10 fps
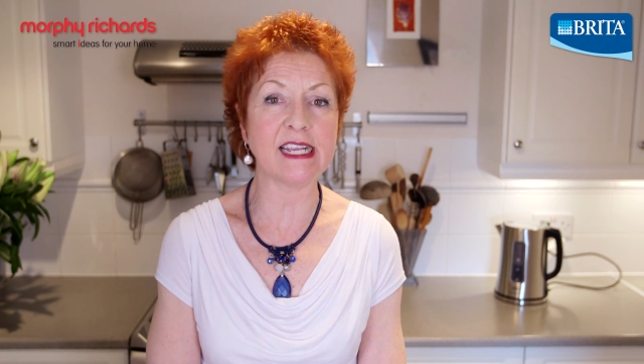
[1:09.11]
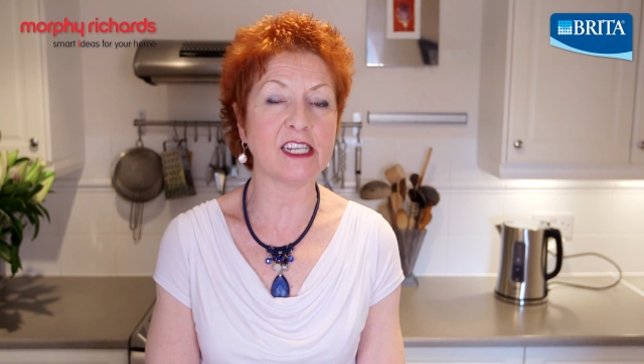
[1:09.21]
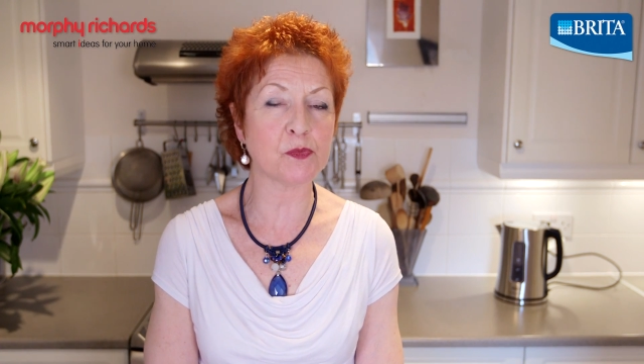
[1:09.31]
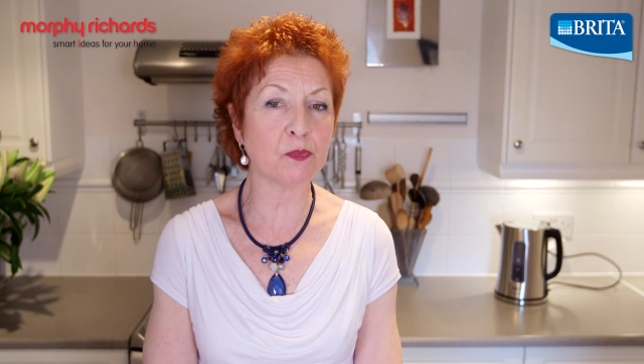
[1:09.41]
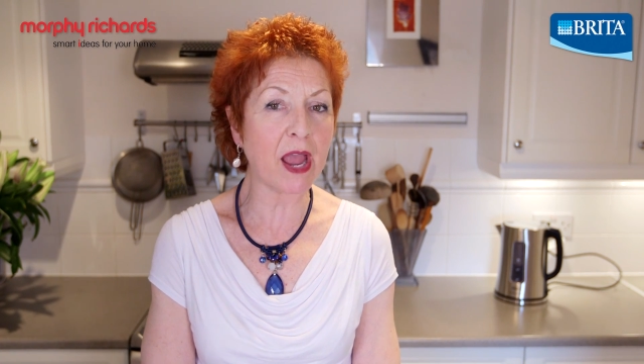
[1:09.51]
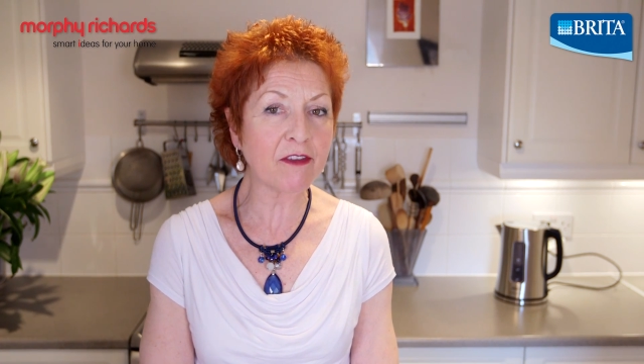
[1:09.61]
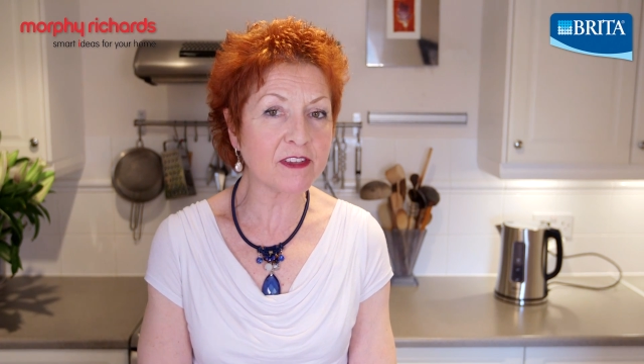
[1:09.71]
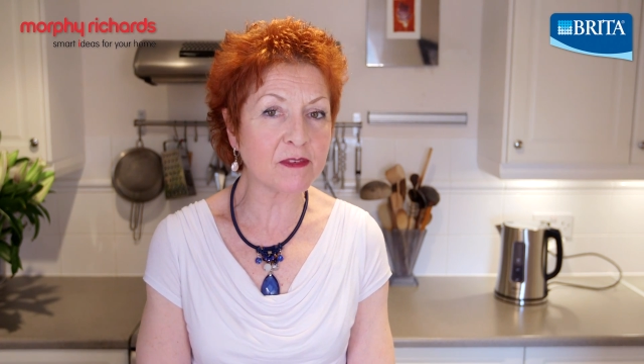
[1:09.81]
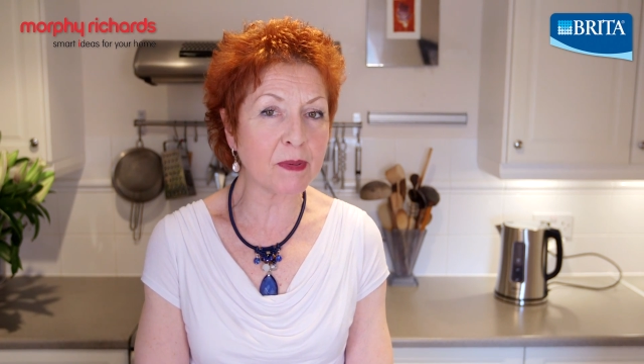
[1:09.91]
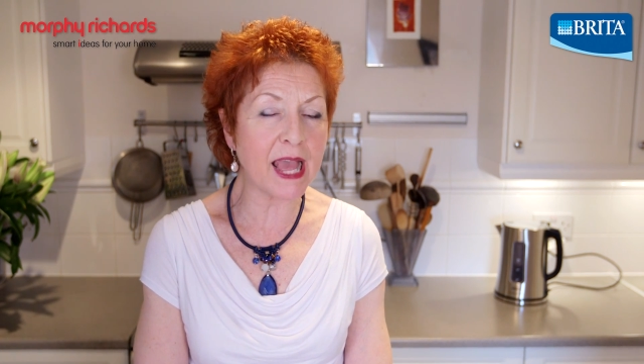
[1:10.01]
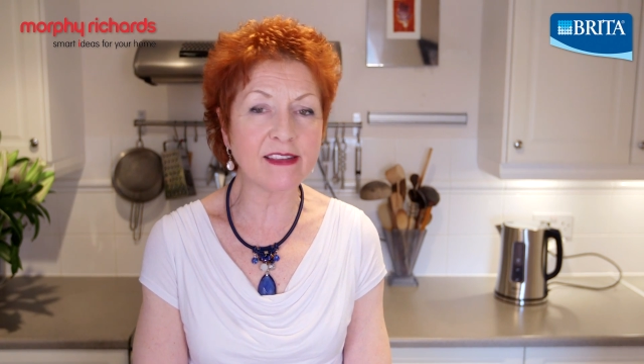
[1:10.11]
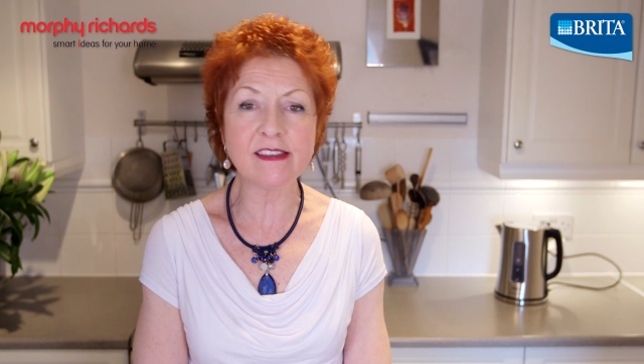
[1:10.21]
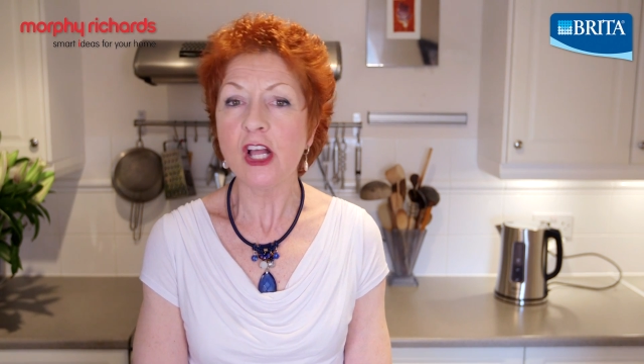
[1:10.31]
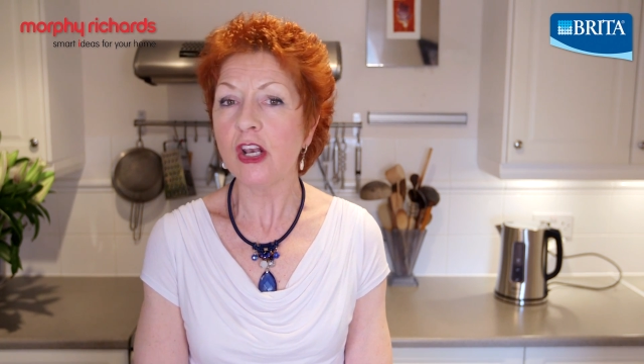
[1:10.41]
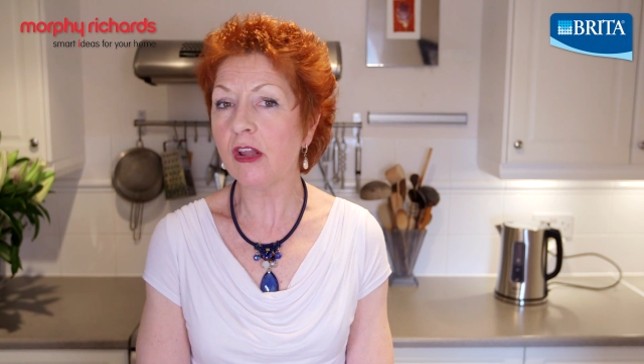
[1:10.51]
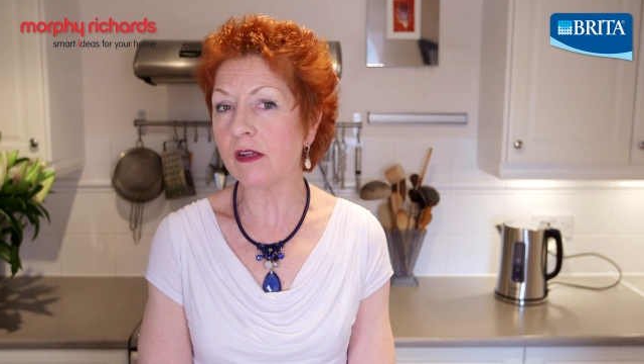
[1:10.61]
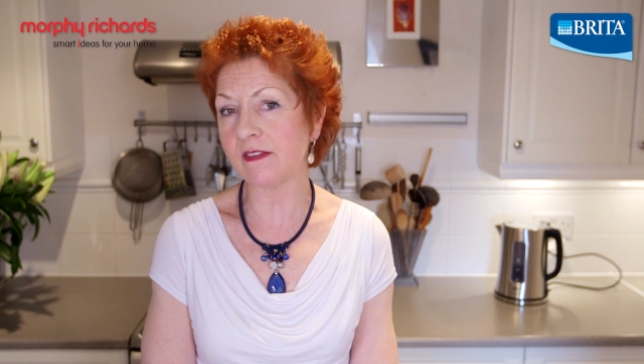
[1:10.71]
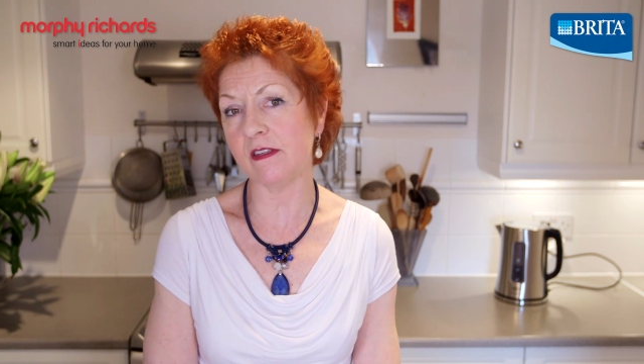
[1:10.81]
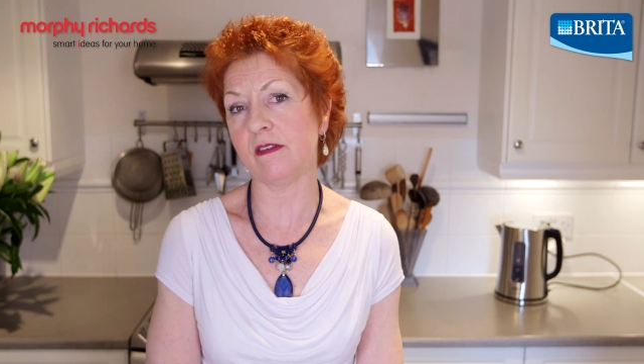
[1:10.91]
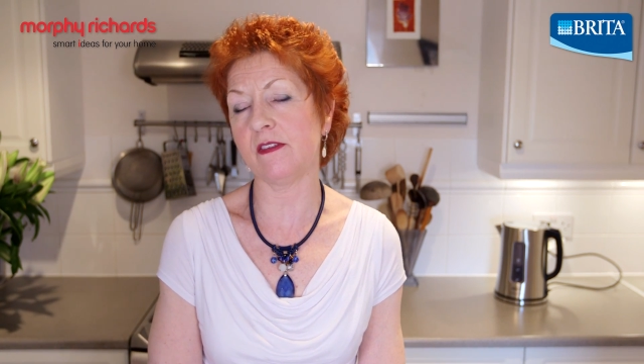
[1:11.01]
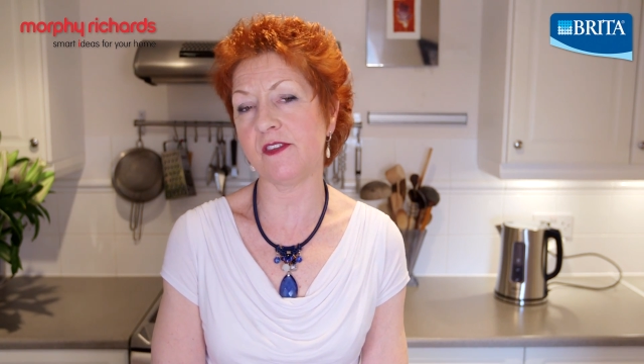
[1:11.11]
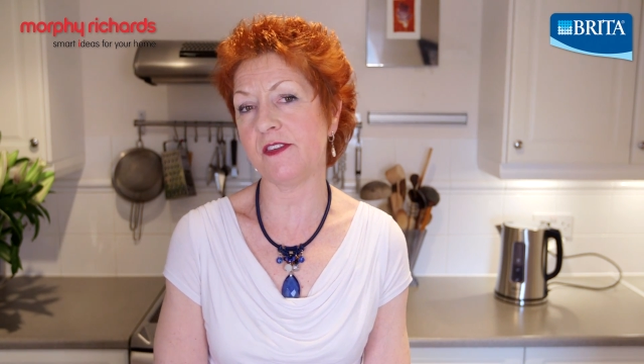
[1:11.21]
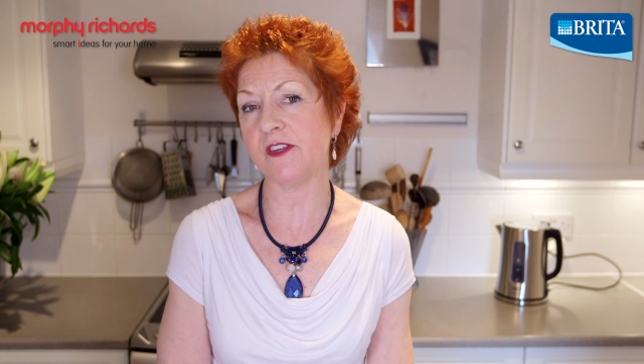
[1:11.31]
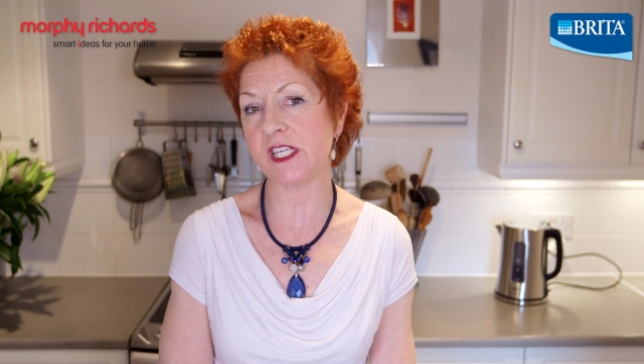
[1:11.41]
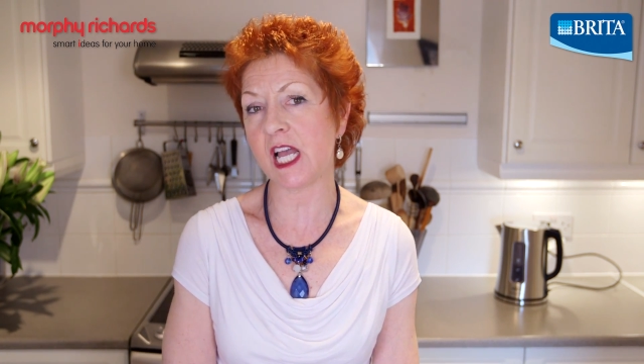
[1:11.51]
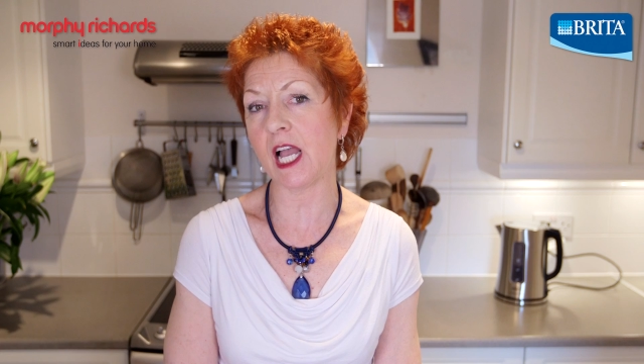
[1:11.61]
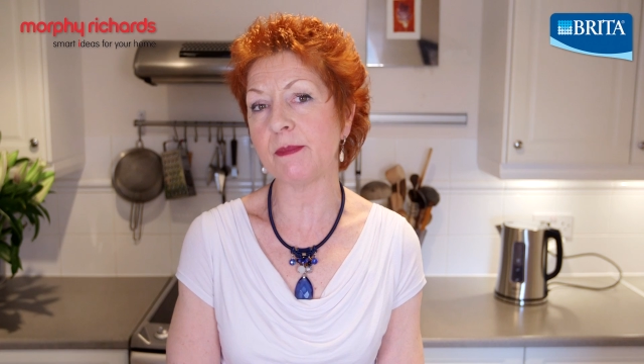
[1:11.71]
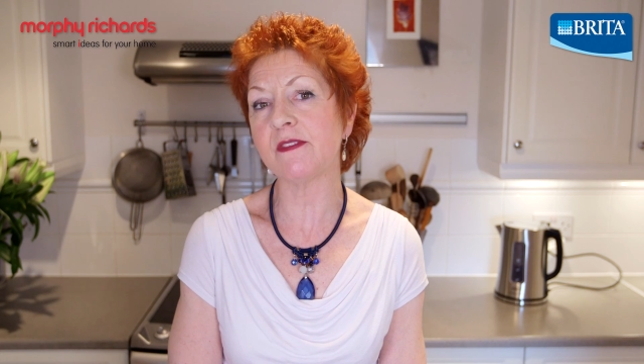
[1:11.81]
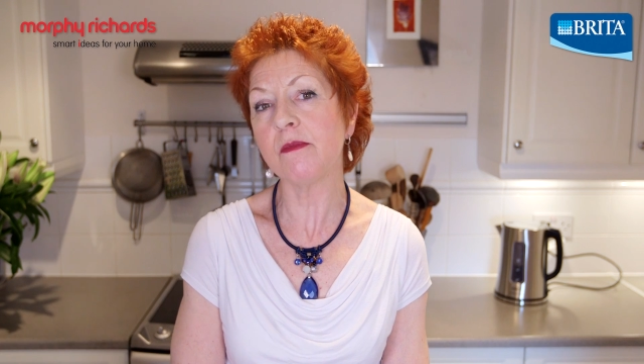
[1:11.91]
English breakfast blends, lots and lots of different types.